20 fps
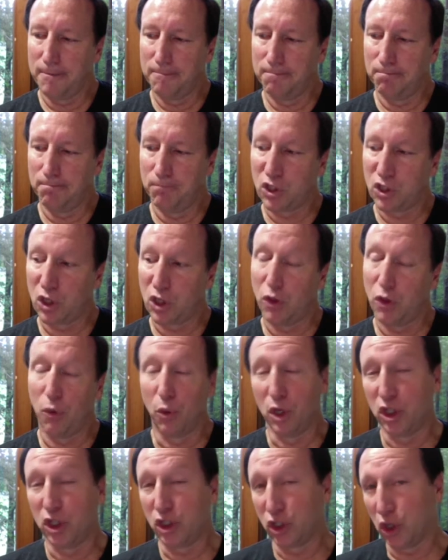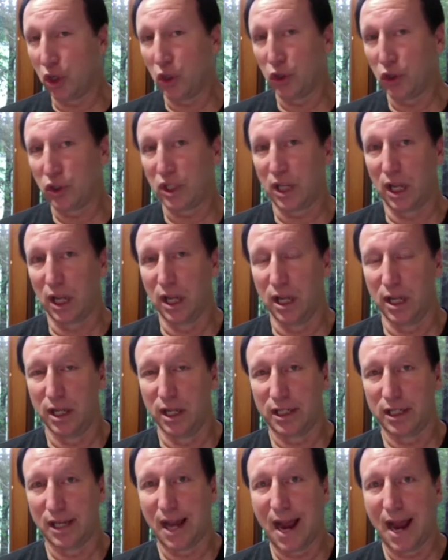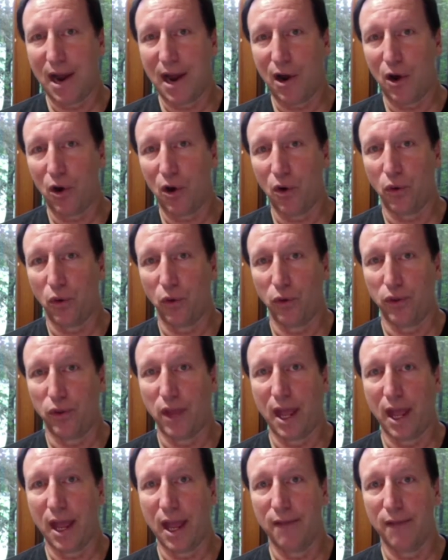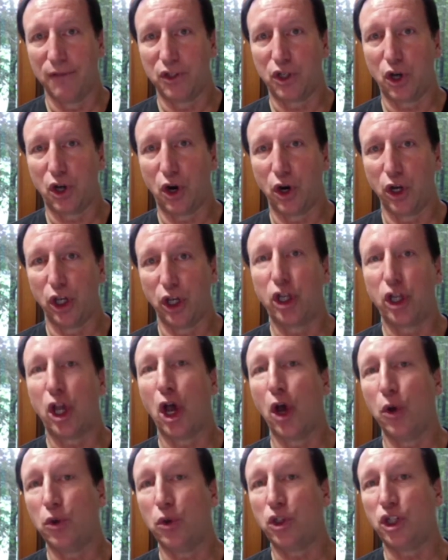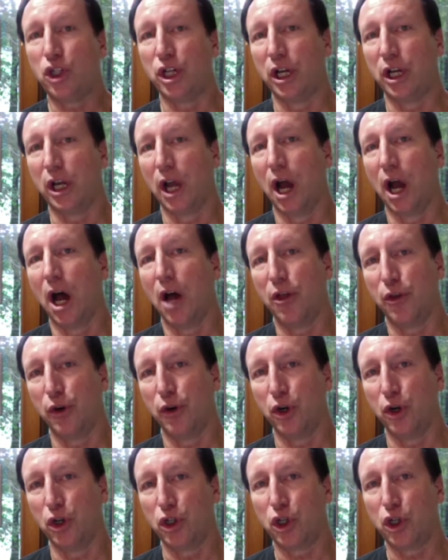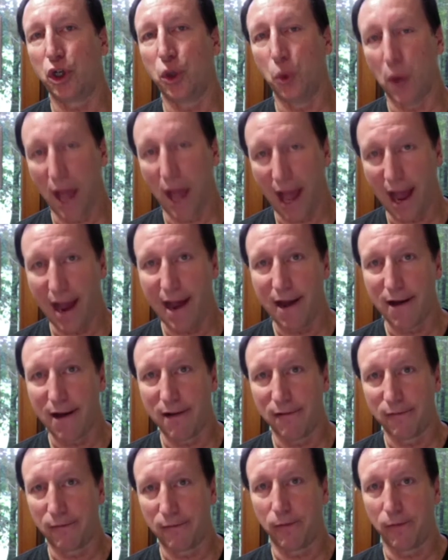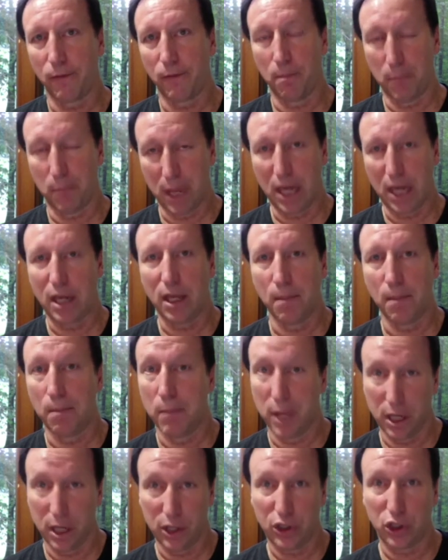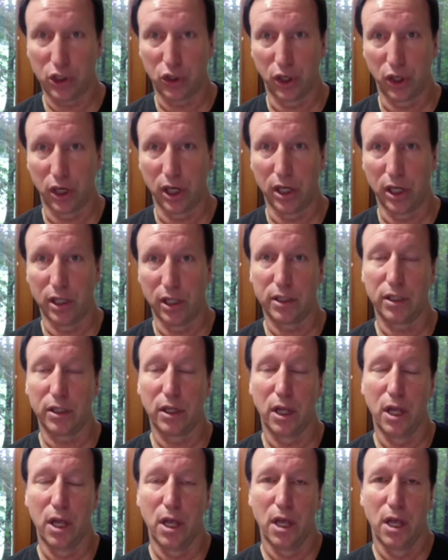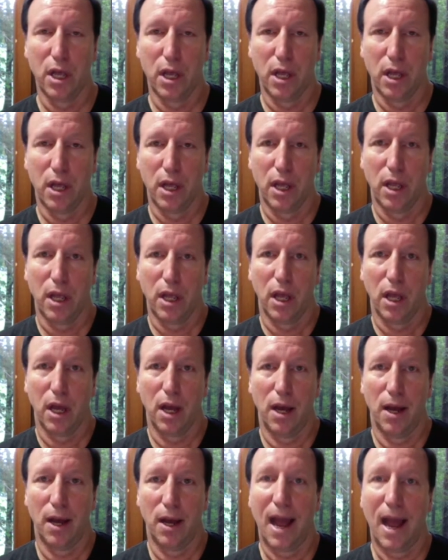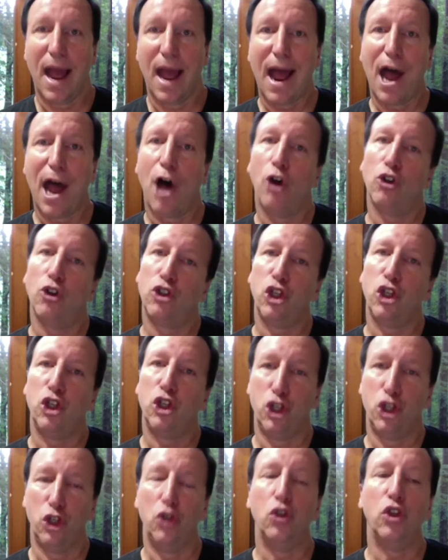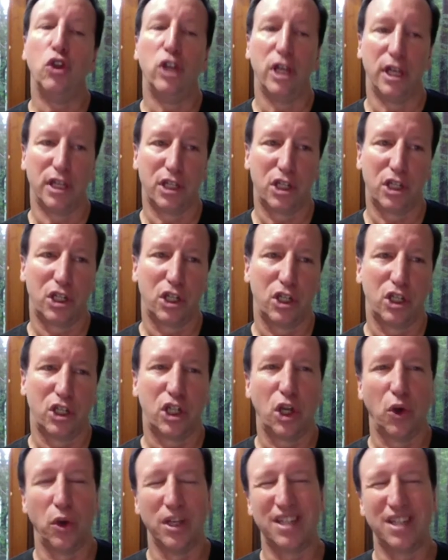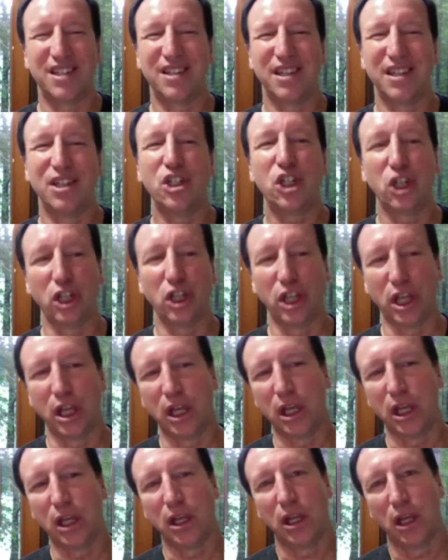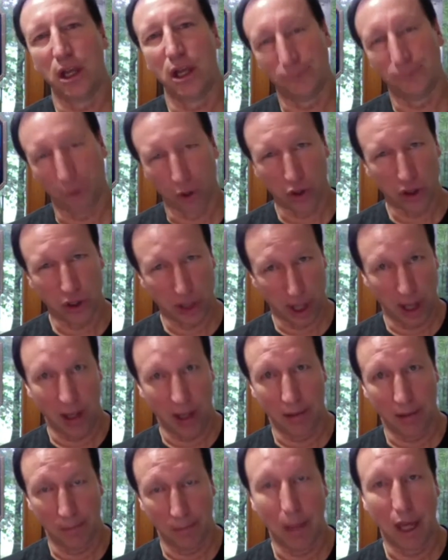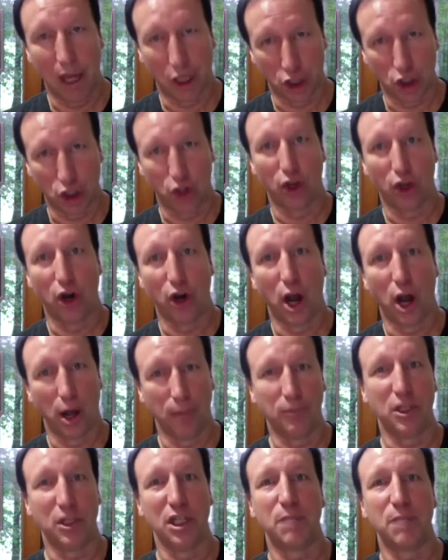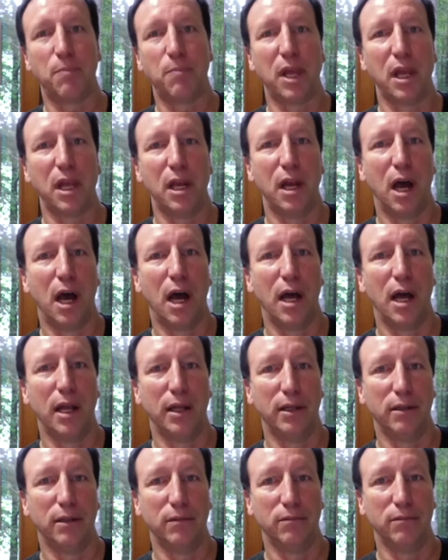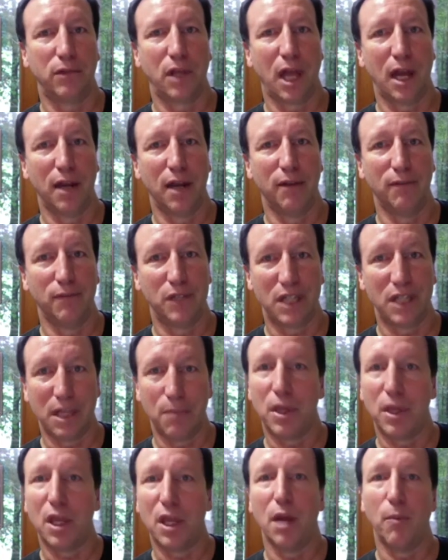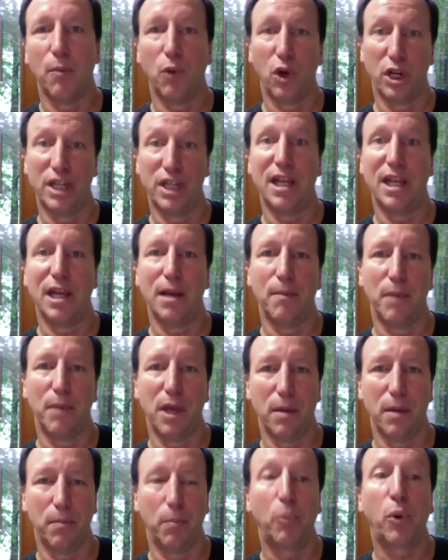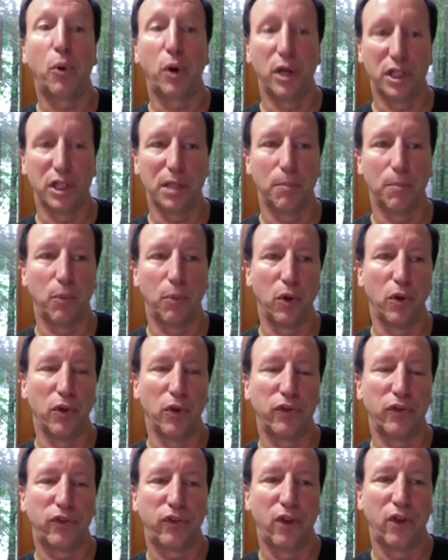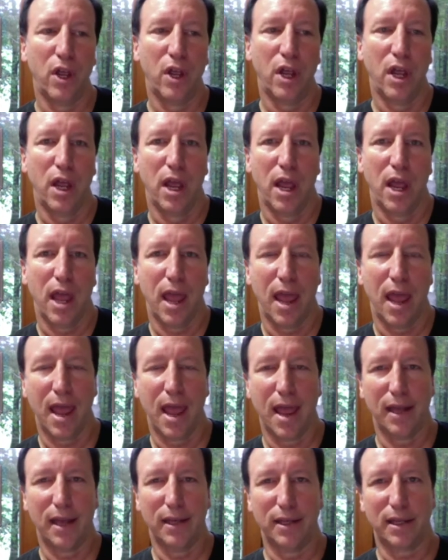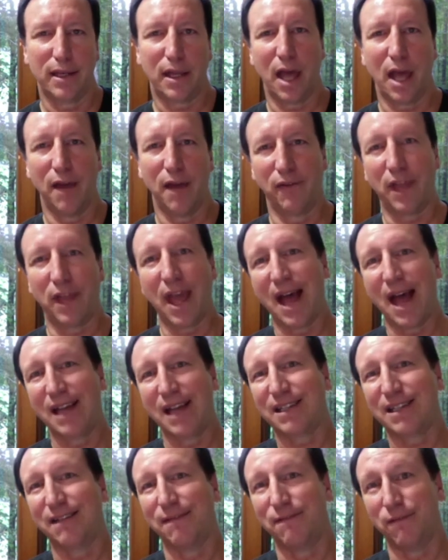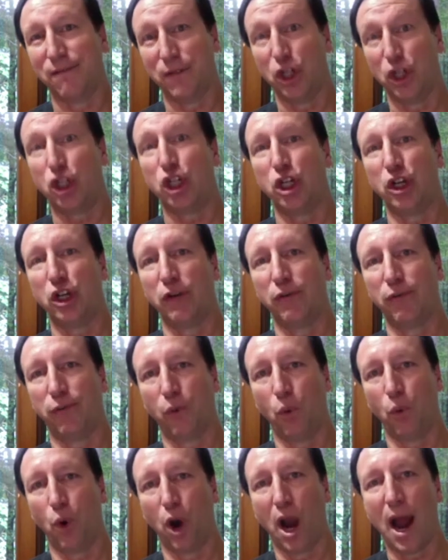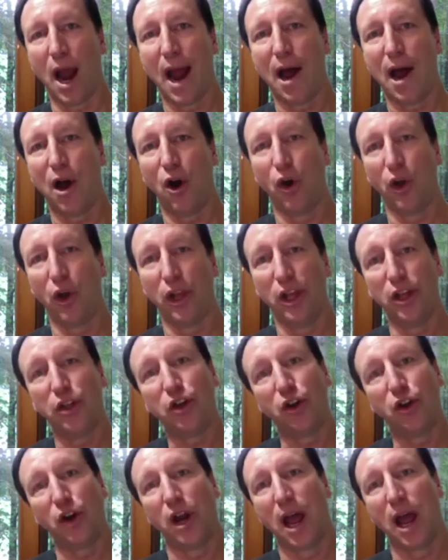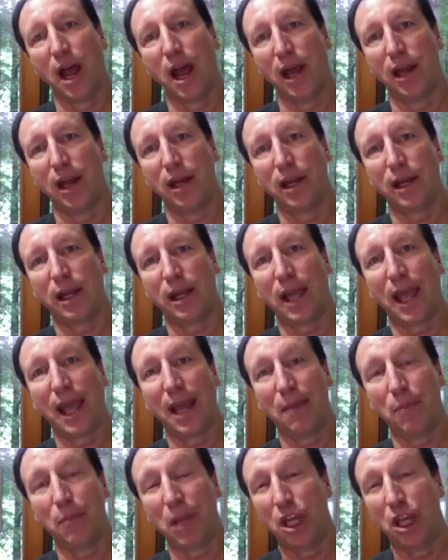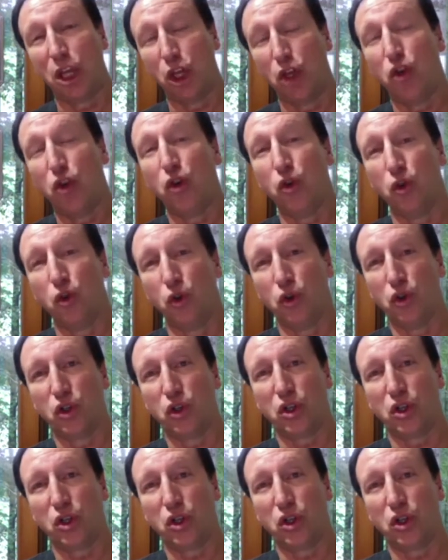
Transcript: so the result is now they have started coaching others who have media ministries how to do this. So essentially, first they make sure they're up to speed on kind of CPM or DMM principles and kind of cast a vision for how internet can be used